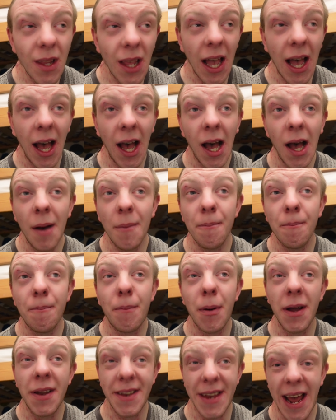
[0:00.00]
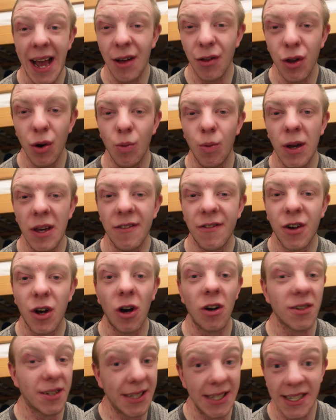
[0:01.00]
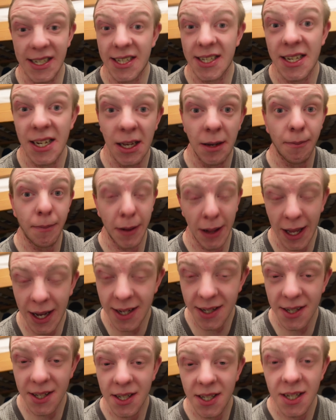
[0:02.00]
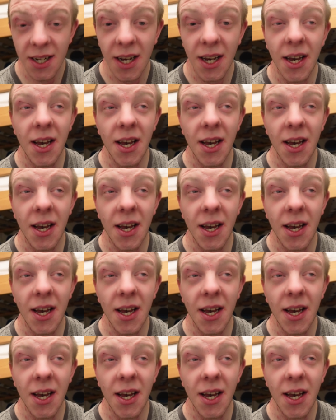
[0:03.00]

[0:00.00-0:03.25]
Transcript: Um, but now that we've got Disney Plus,